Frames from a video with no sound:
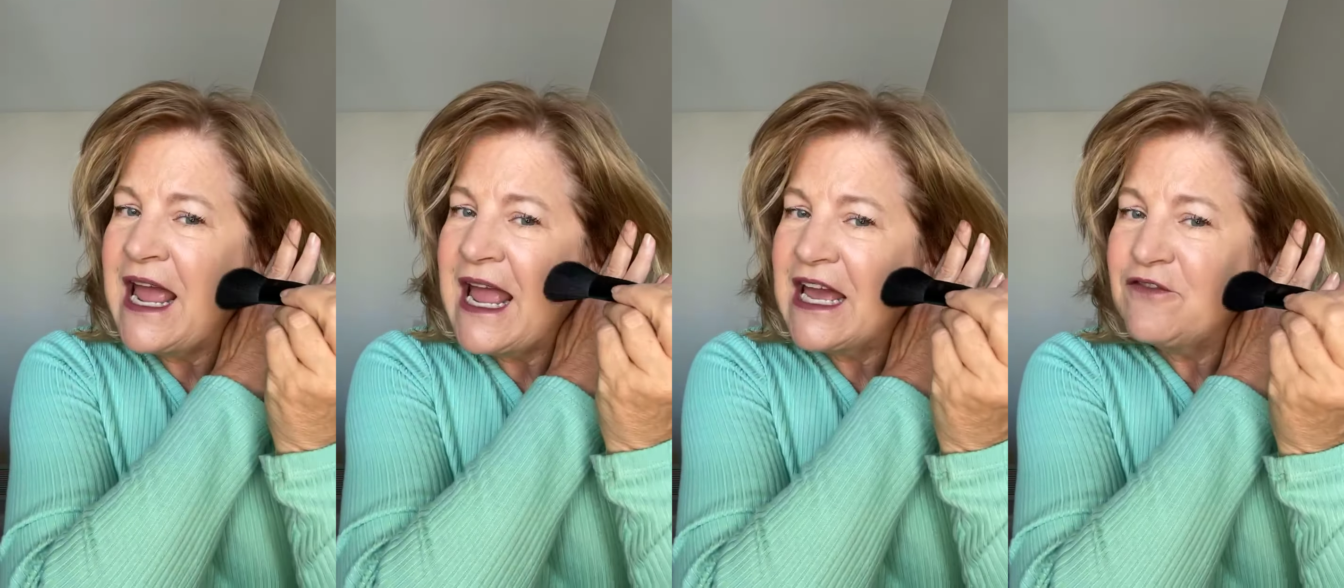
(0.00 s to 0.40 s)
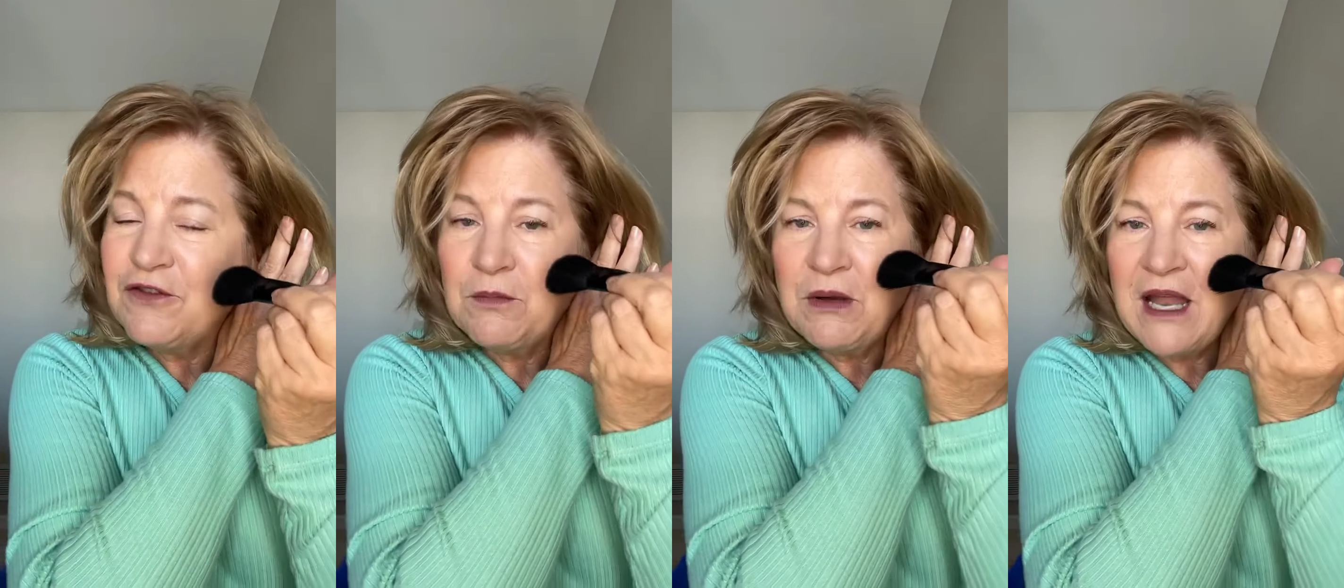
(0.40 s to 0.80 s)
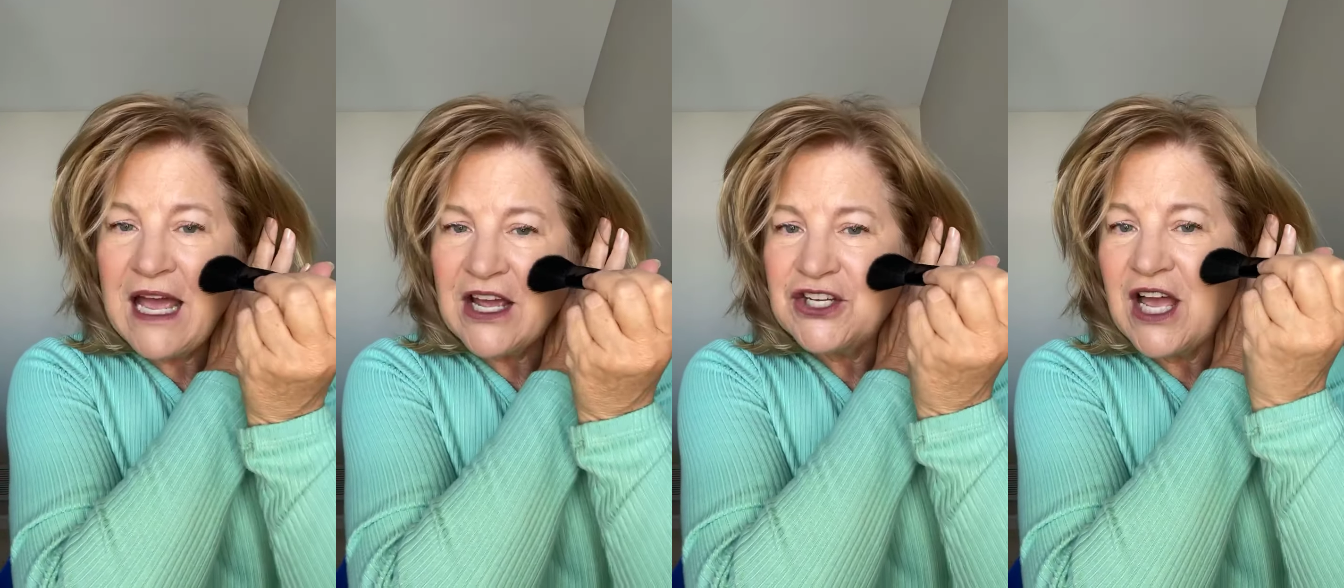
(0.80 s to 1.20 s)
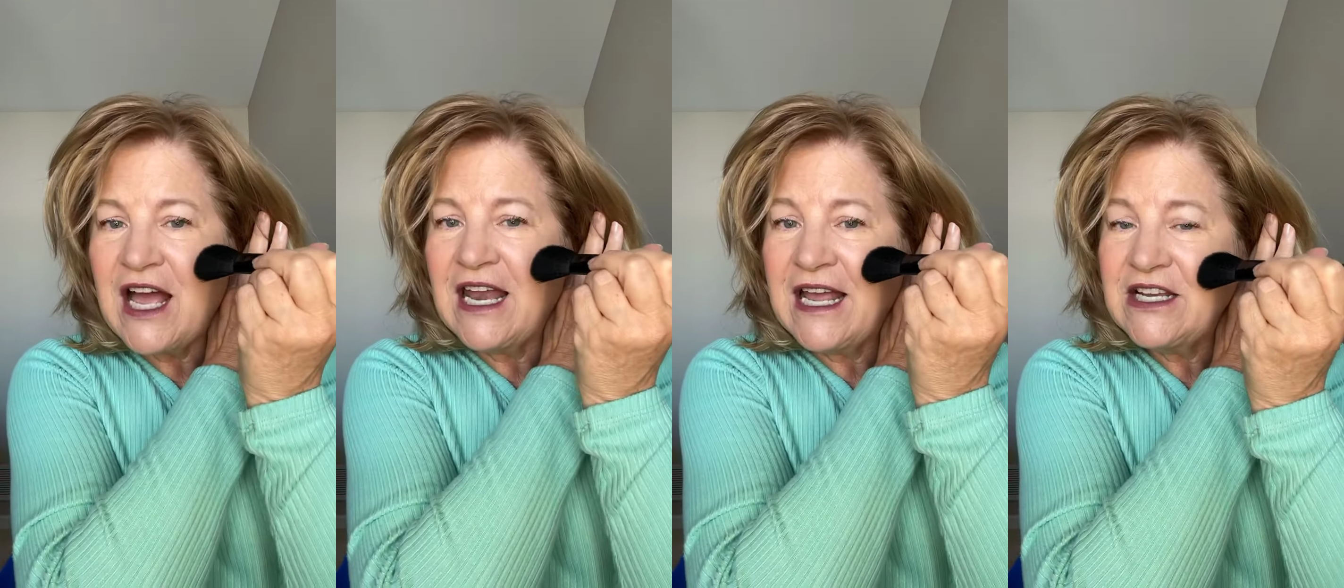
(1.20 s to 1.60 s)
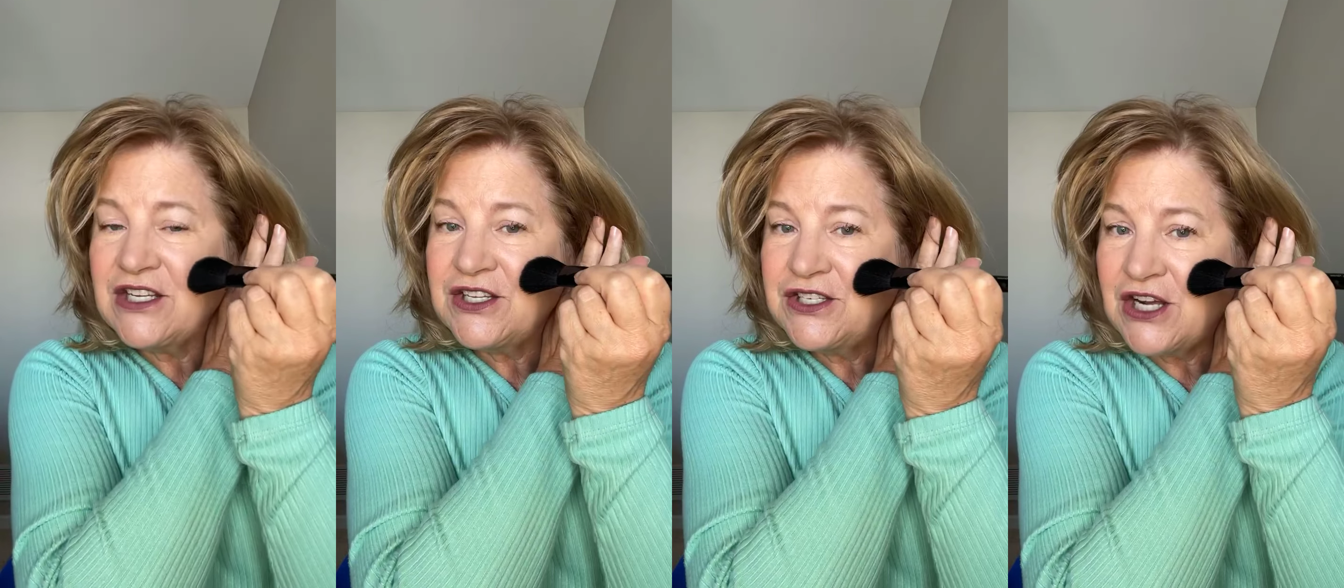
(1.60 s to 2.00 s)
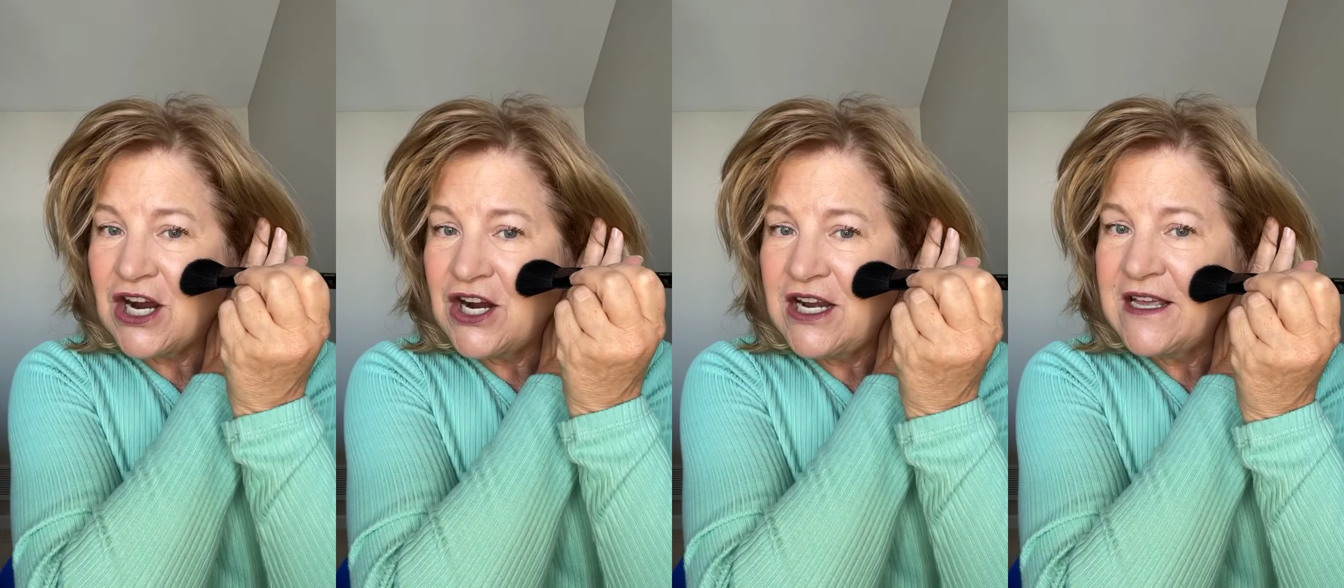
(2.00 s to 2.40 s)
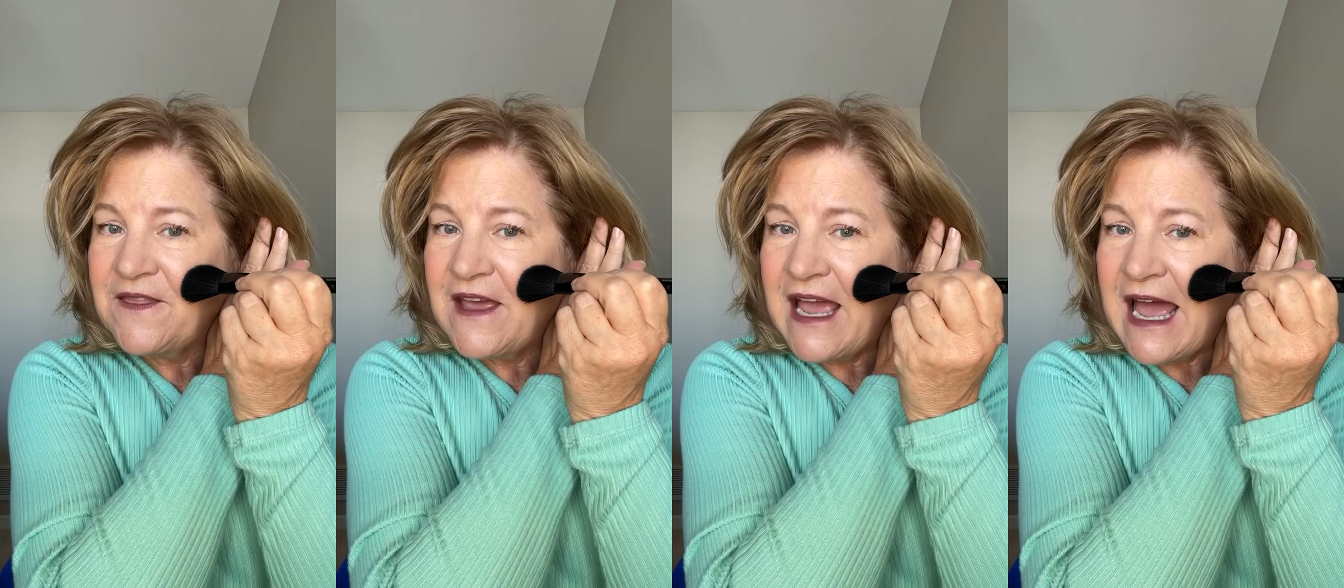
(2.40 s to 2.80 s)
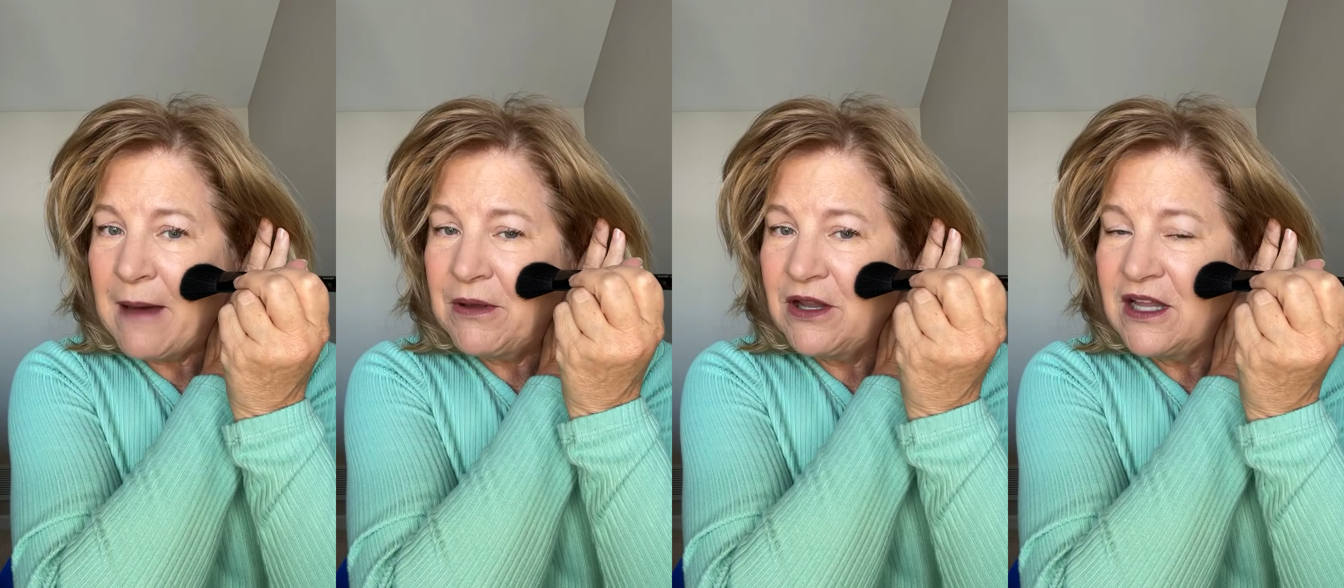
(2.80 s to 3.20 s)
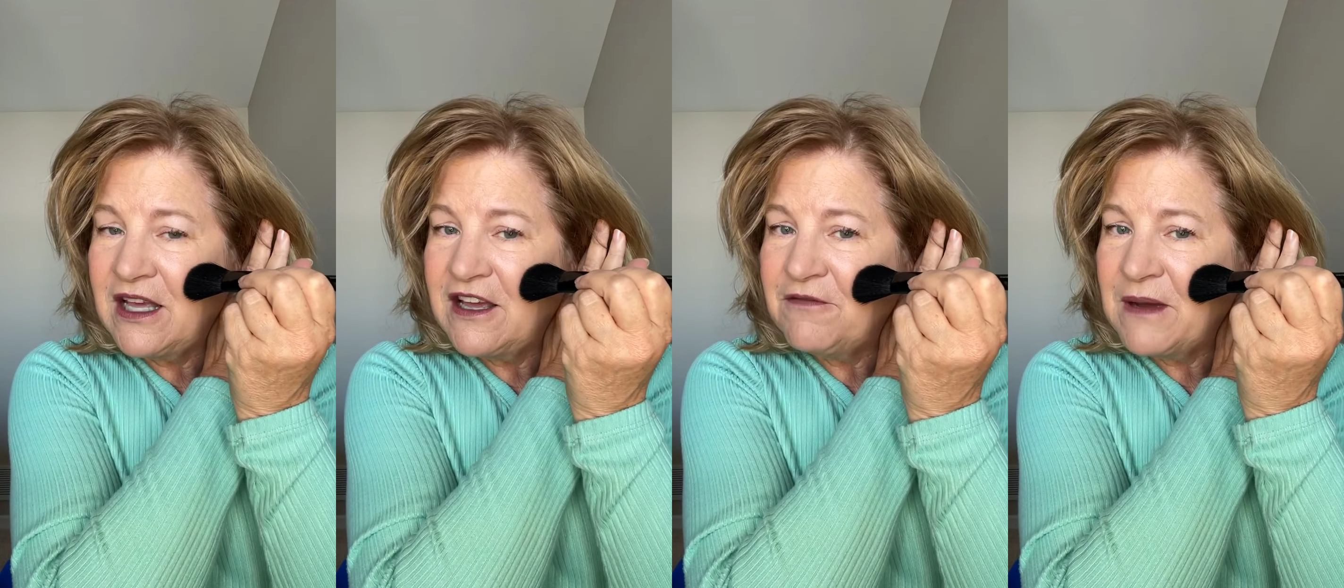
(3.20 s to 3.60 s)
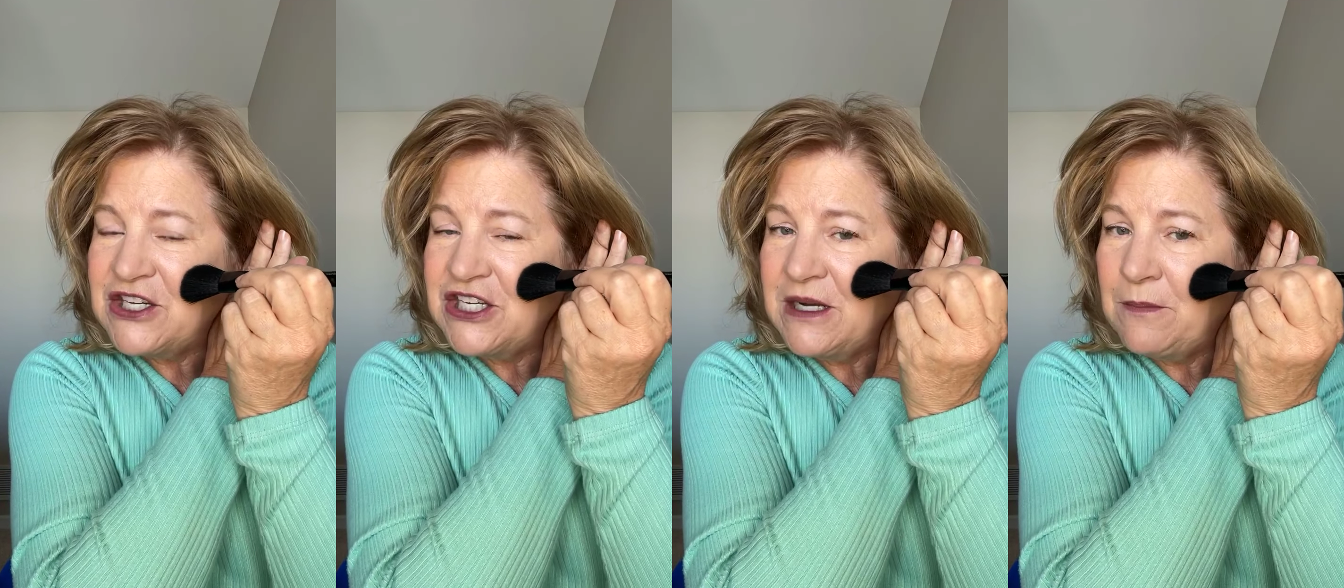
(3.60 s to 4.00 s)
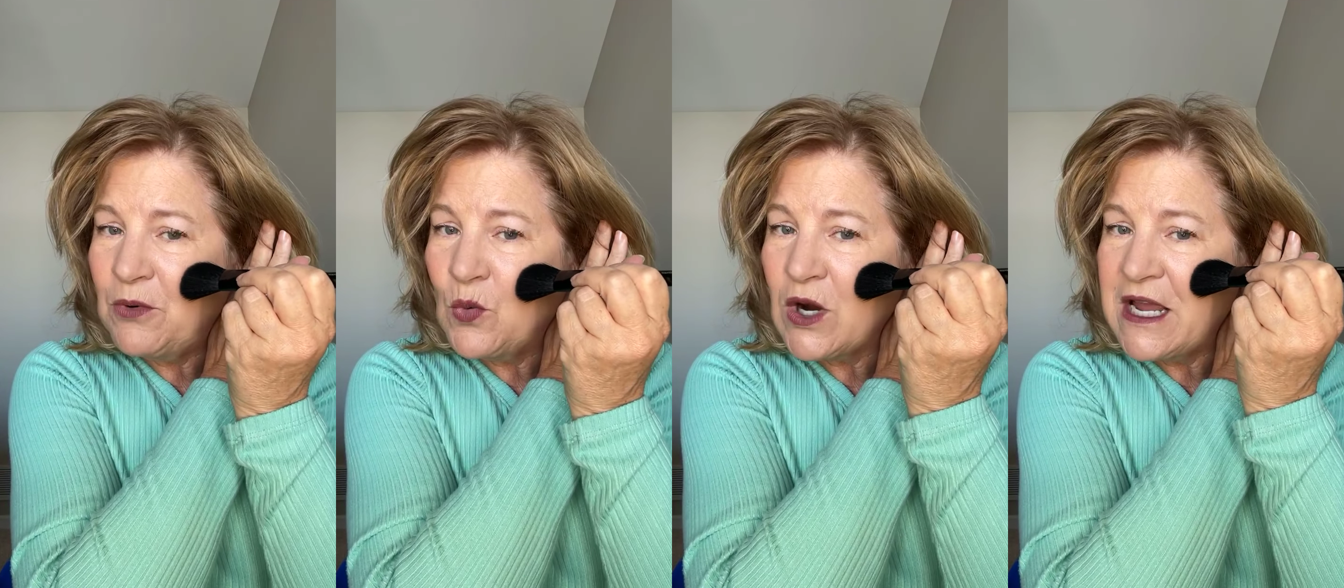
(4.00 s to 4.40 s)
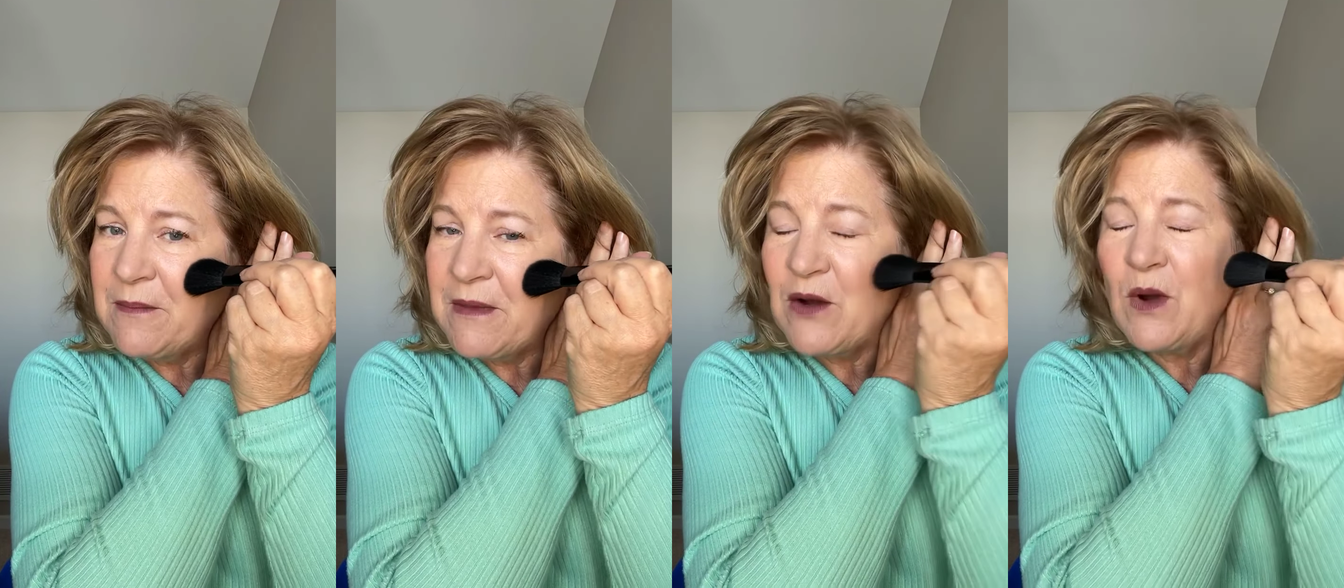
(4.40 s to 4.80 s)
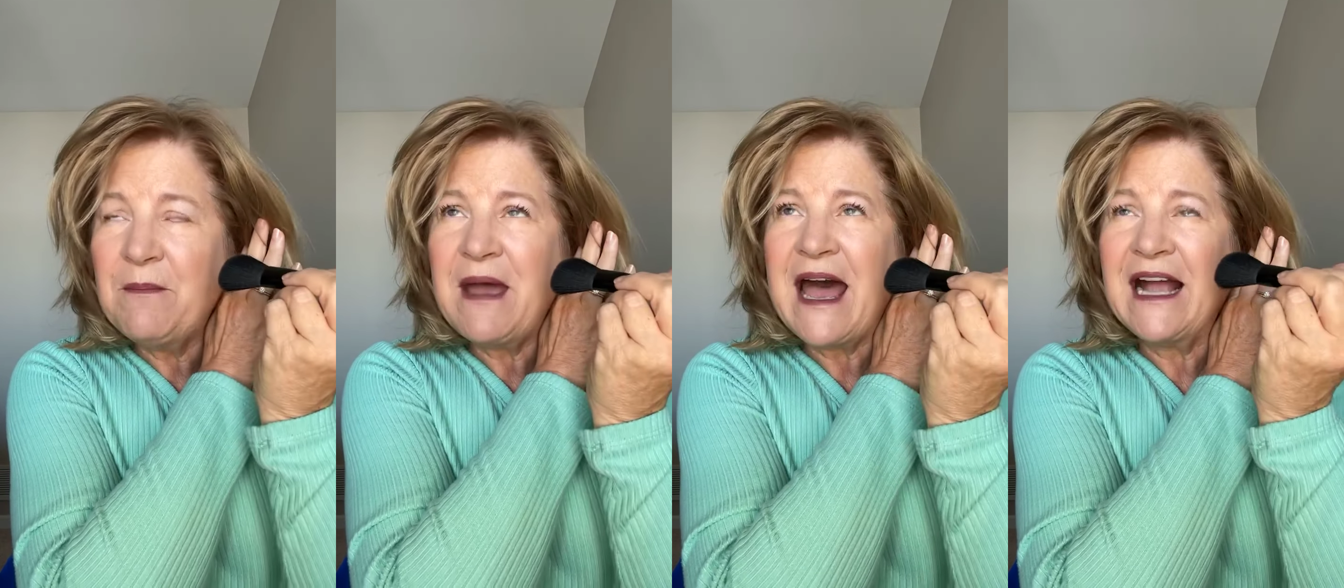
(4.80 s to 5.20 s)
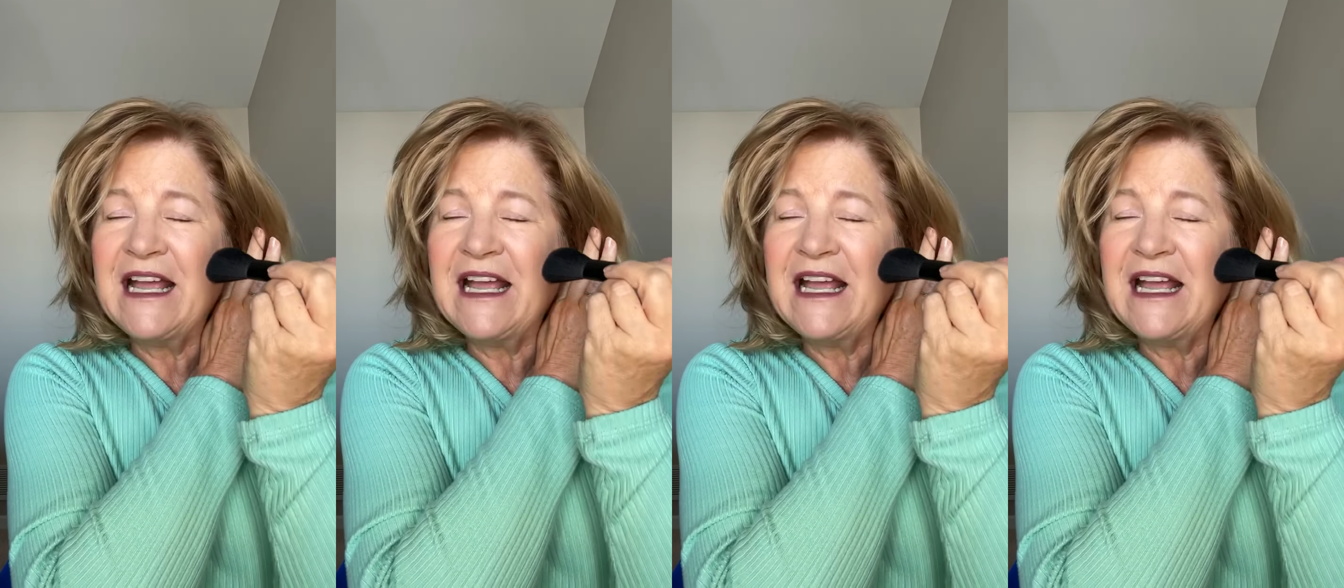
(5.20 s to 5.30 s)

And for blush, I like to start at the apple of my cheek, working my way back.